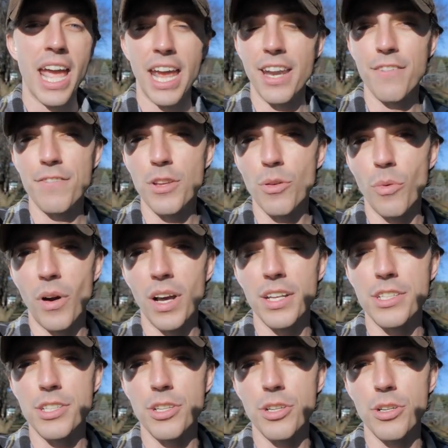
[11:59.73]
And if you
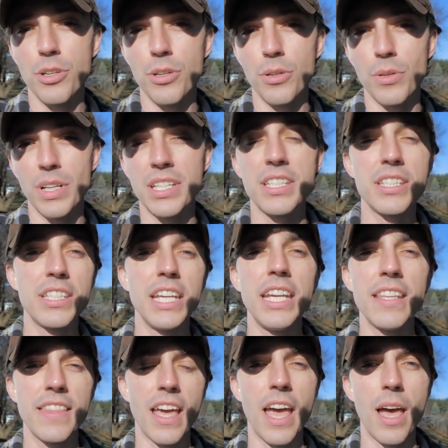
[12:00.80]
want to
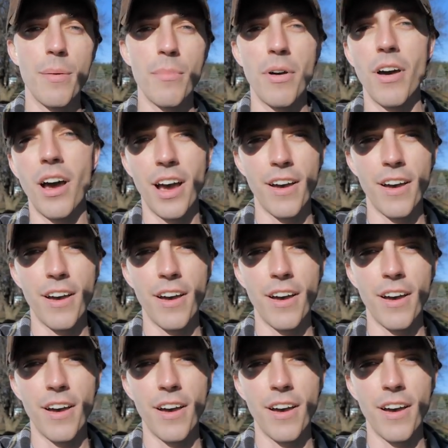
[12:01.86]
see them